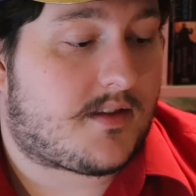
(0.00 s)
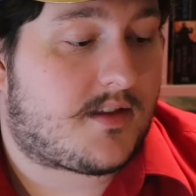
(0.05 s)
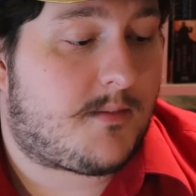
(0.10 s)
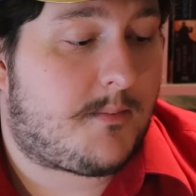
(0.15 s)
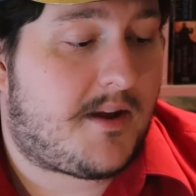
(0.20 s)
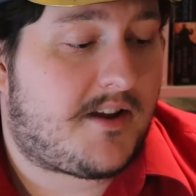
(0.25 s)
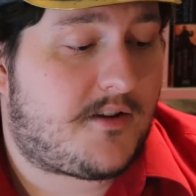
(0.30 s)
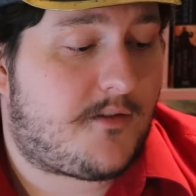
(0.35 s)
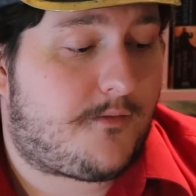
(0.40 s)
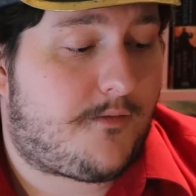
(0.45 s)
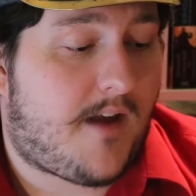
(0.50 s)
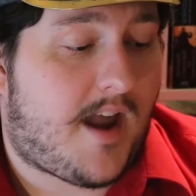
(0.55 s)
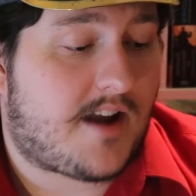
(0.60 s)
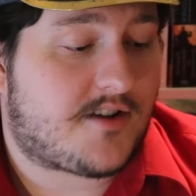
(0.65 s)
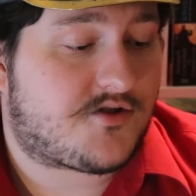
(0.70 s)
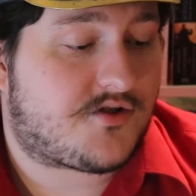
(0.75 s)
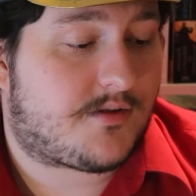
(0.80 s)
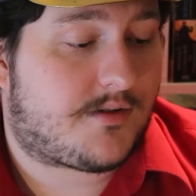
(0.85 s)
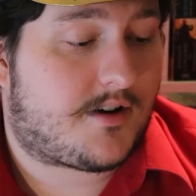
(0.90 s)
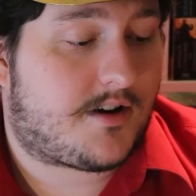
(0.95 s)
The
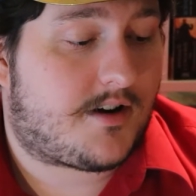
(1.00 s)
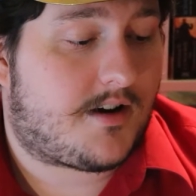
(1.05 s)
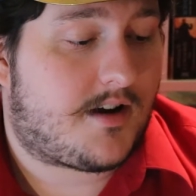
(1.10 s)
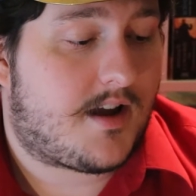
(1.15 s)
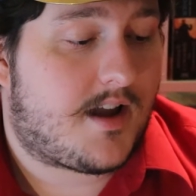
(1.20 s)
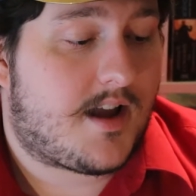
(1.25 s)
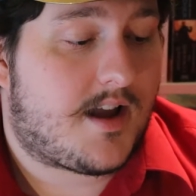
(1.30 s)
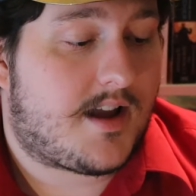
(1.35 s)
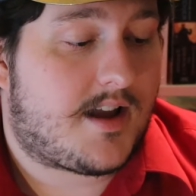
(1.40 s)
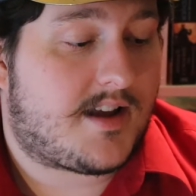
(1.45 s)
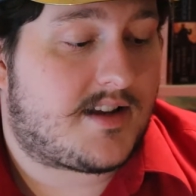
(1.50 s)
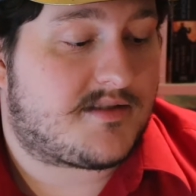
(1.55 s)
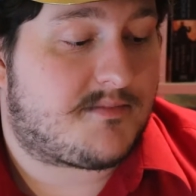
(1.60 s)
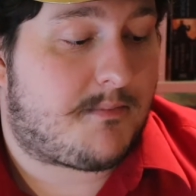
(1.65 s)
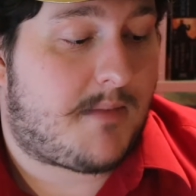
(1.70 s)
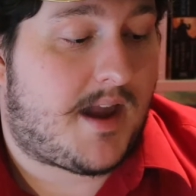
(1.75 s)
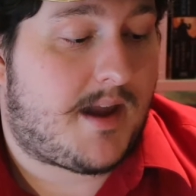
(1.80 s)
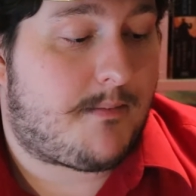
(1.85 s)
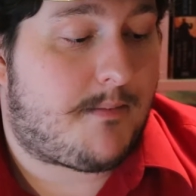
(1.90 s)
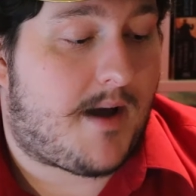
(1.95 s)
manufacturer is
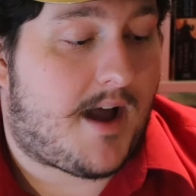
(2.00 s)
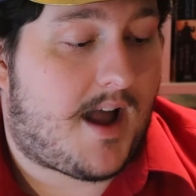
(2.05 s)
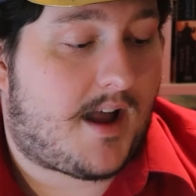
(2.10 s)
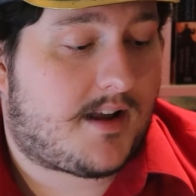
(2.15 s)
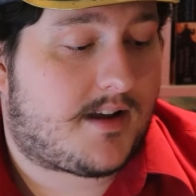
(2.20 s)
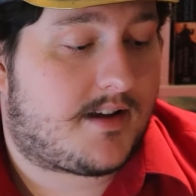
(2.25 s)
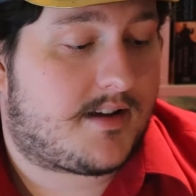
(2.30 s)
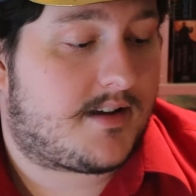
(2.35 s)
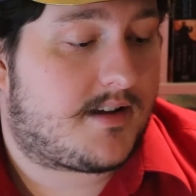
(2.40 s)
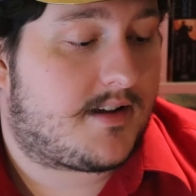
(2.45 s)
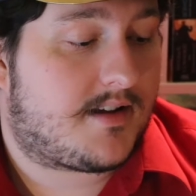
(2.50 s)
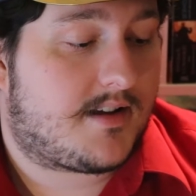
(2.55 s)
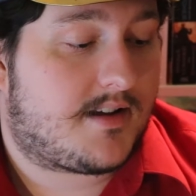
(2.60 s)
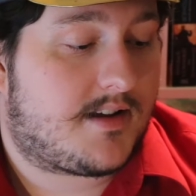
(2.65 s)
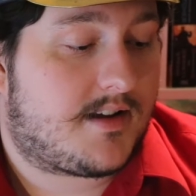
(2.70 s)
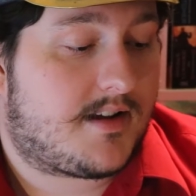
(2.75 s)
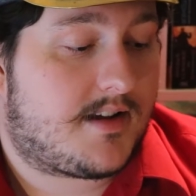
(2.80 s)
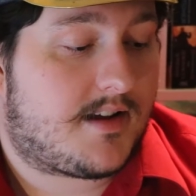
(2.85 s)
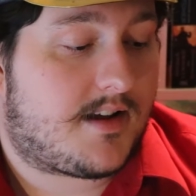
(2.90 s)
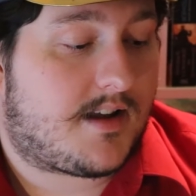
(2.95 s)
Maybach.
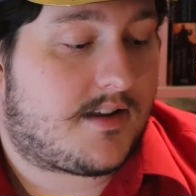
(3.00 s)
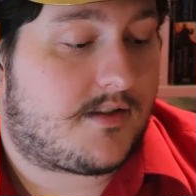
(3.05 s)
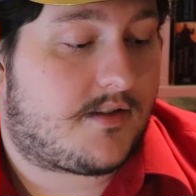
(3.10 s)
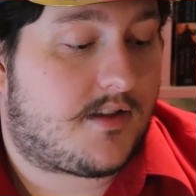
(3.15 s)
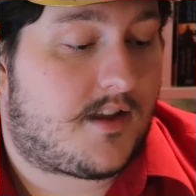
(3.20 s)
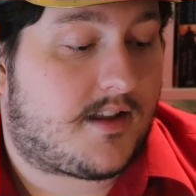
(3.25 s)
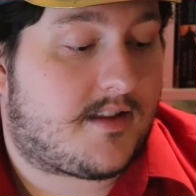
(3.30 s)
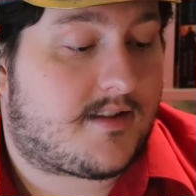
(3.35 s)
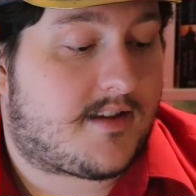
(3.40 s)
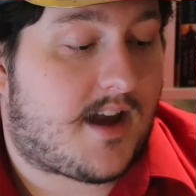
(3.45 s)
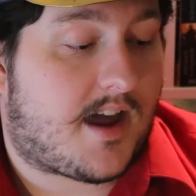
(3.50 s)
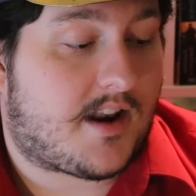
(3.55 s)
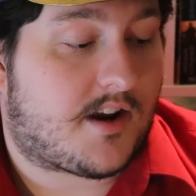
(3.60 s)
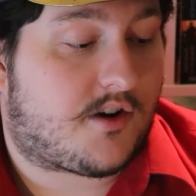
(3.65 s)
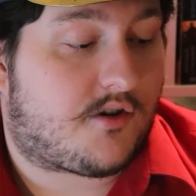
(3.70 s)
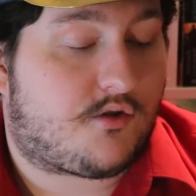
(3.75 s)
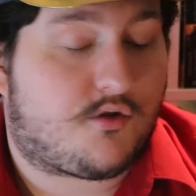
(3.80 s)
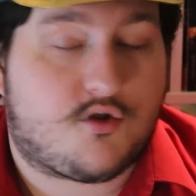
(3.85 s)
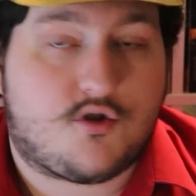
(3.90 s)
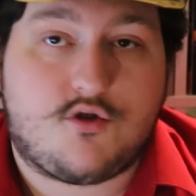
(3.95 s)
It's got a
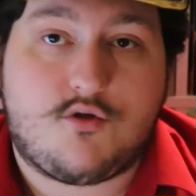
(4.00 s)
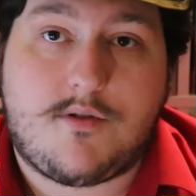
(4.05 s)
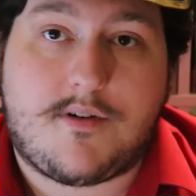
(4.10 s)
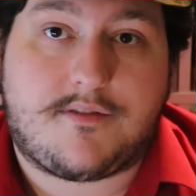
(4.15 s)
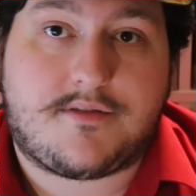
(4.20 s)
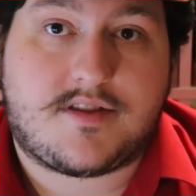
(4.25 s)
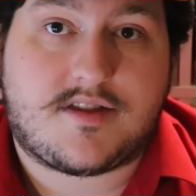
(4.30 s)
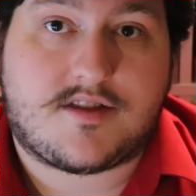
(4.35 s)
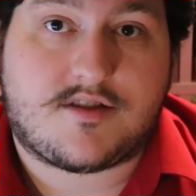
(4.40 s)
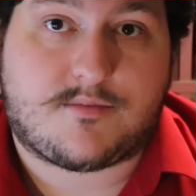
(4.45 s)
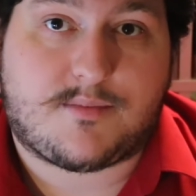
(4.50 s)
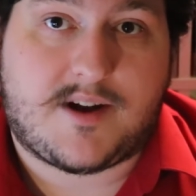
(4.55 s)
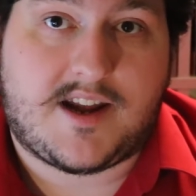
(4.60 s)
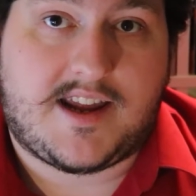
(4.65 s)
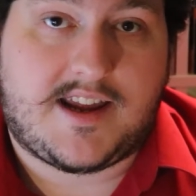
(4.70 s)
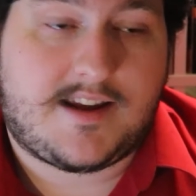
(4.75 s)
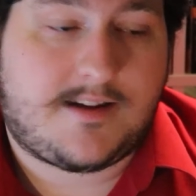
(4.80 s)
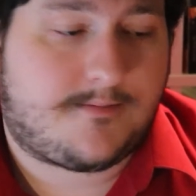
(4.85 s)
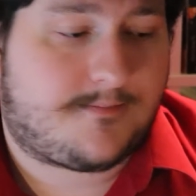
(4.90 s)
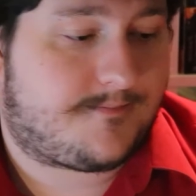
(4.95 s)
crew of
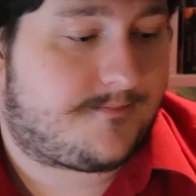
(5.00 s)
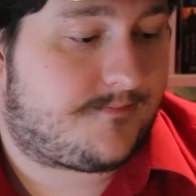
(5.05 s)
3.